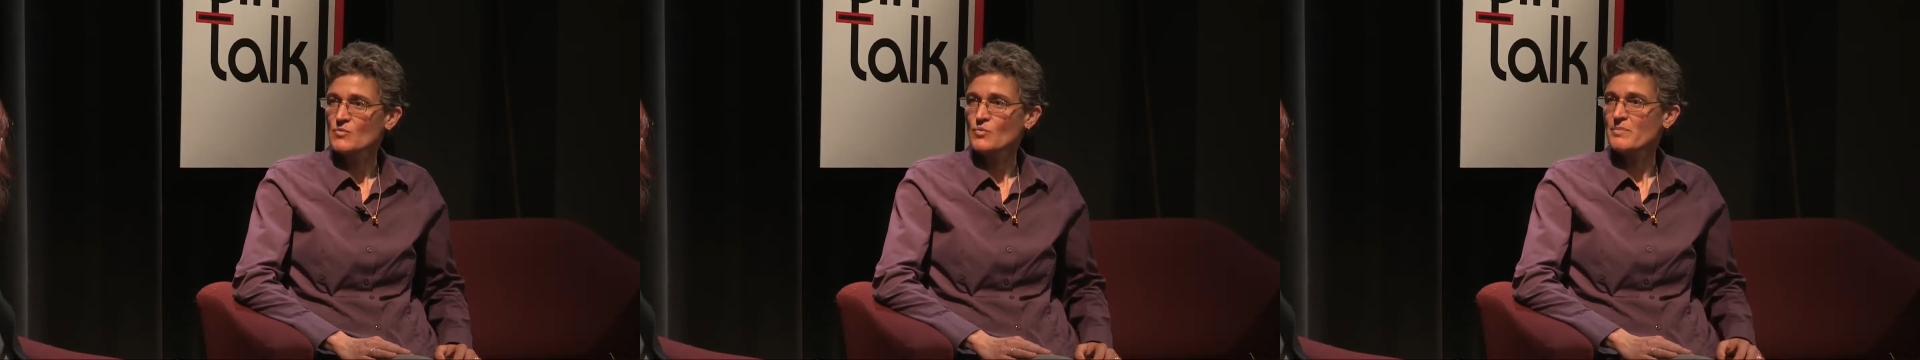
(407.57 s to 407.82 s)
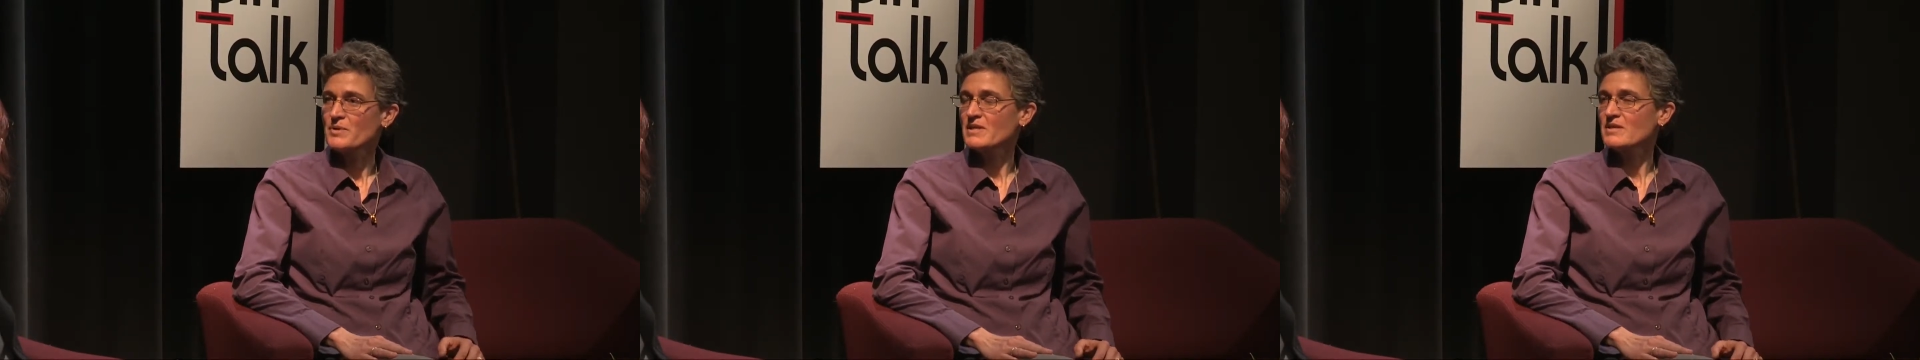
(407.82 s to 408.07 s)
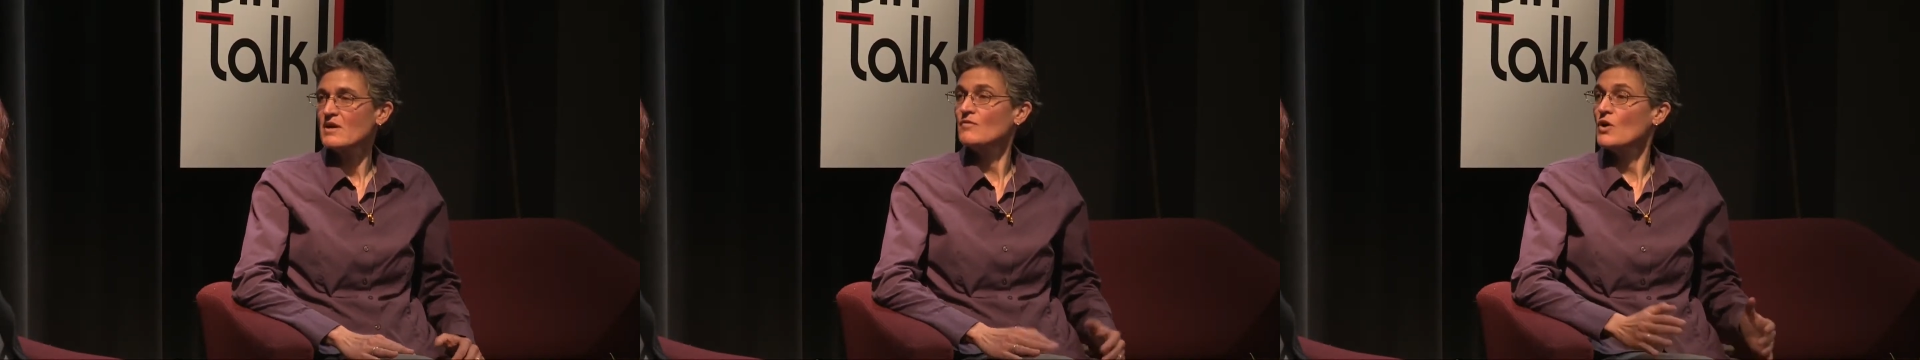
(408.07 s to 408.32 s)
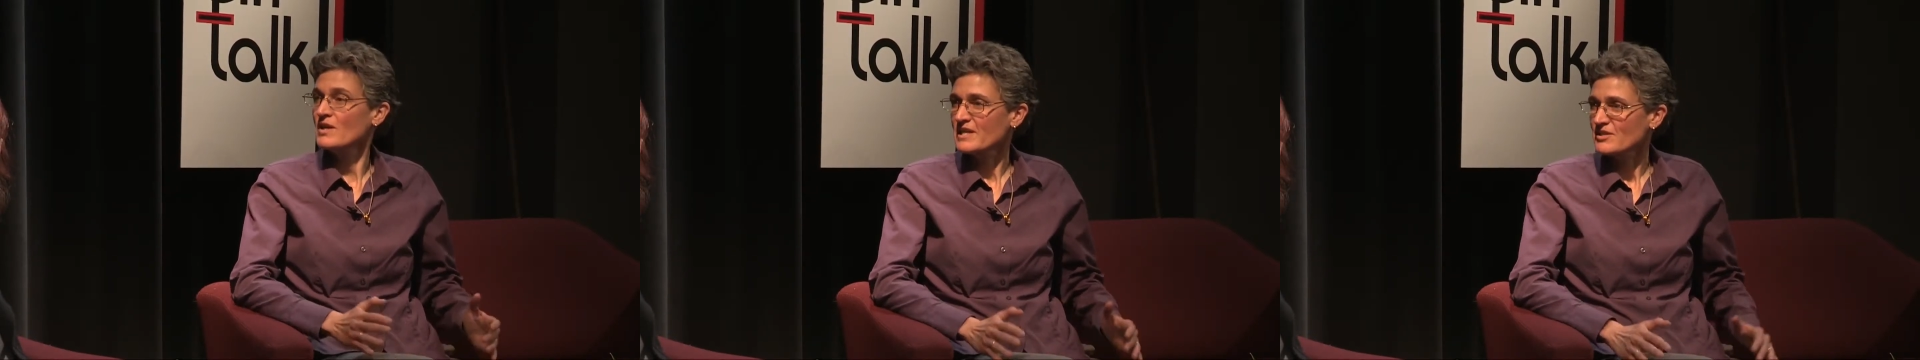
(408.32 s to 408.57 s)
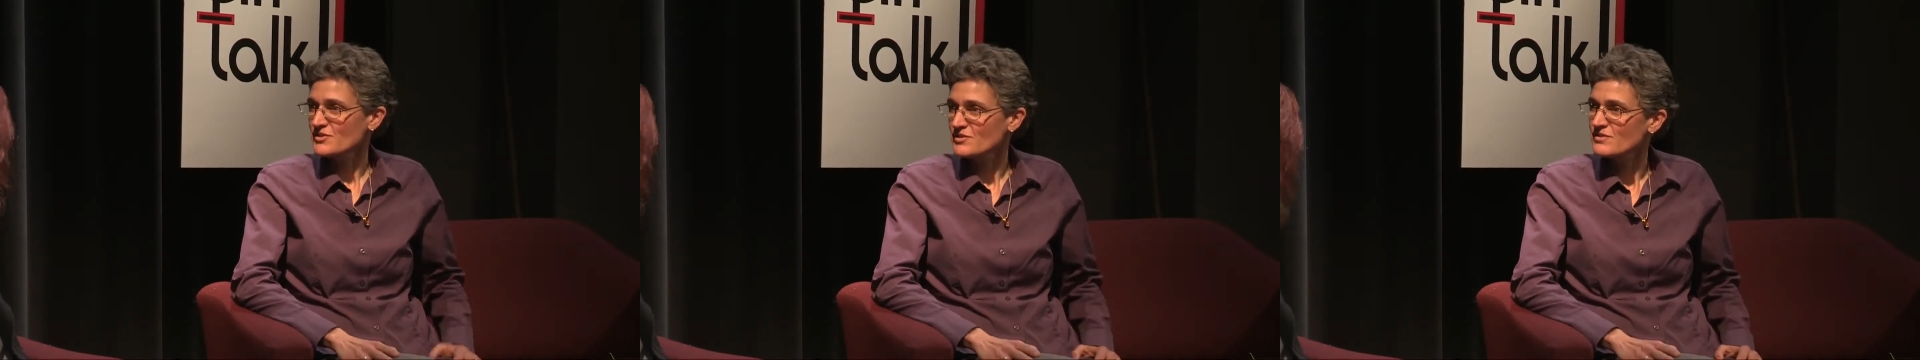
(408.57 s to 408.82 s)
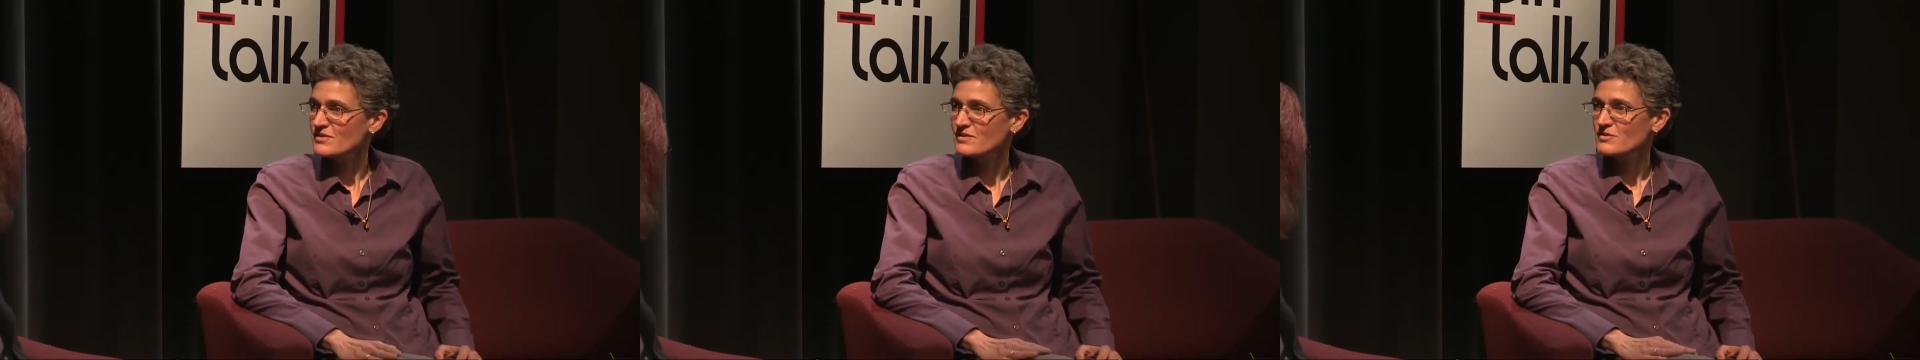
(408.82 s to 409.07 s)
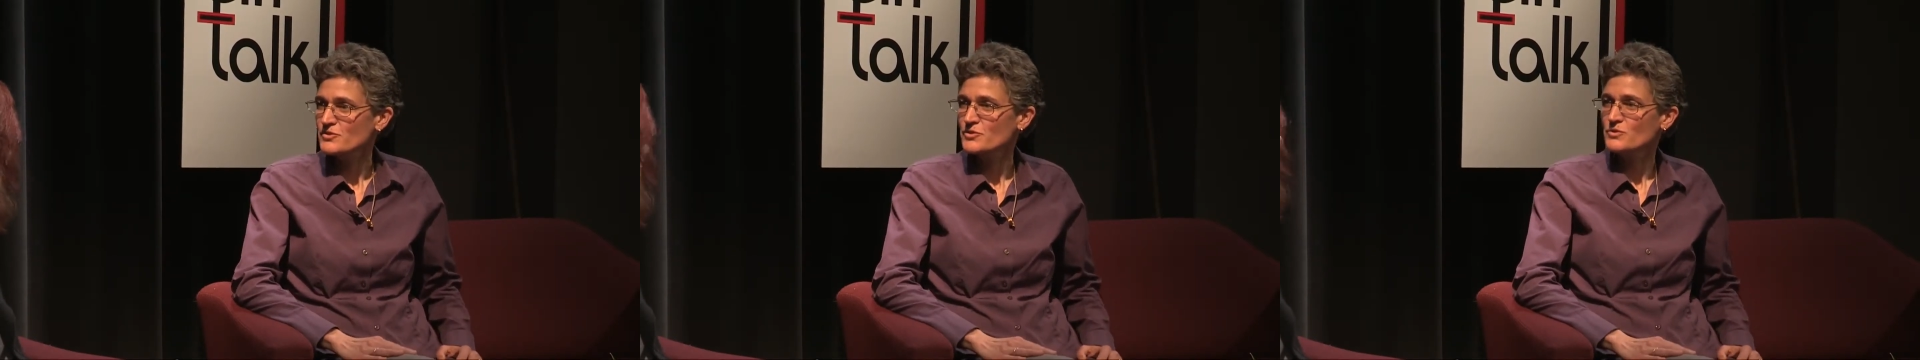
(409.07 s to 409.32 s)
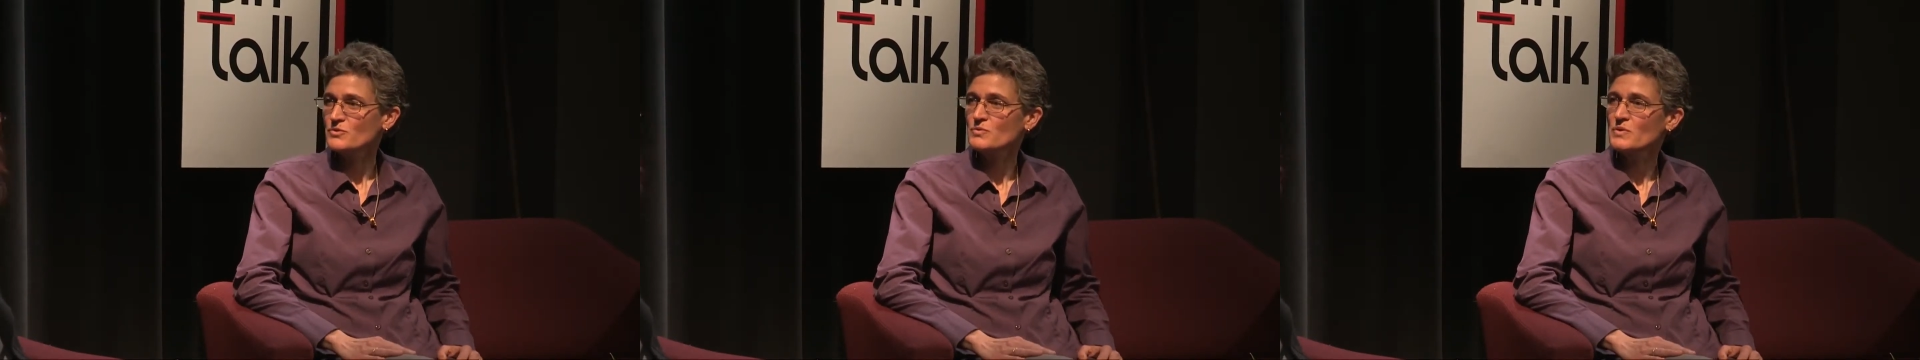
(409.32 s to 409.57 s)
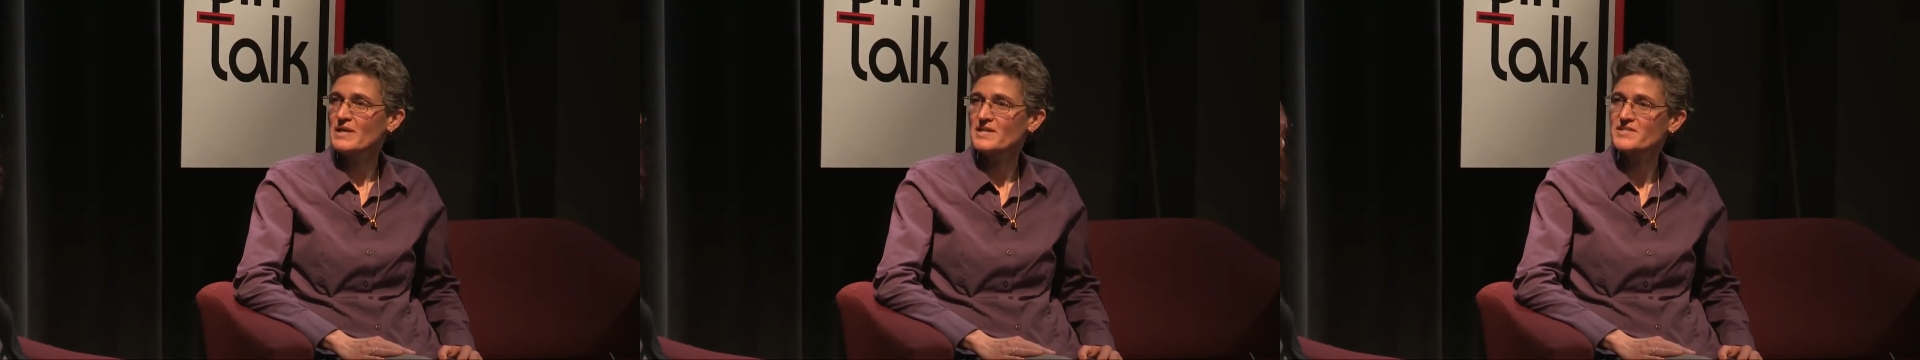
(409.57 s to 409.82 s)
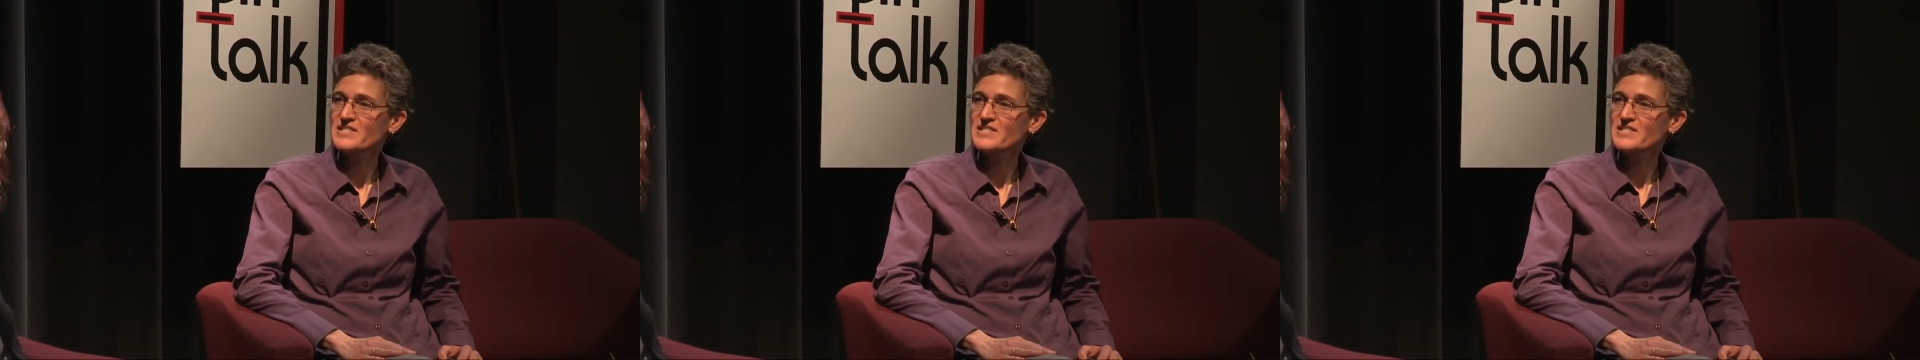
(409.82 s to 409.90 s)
women of all ages to